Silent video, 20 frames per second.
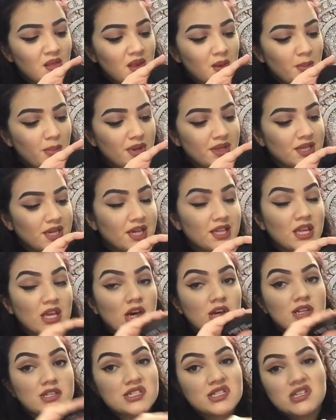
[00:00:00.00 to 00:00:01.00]
but then like
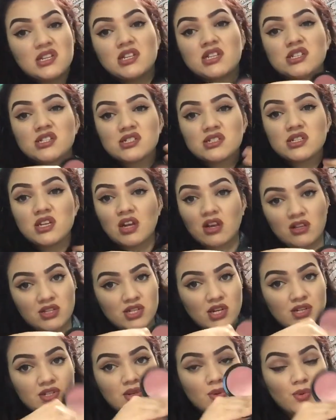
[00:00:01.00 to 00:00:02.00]
all of a sudden it just like
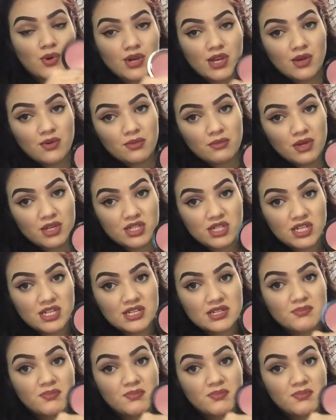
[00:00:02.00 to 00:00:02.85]
started working with my cheeks.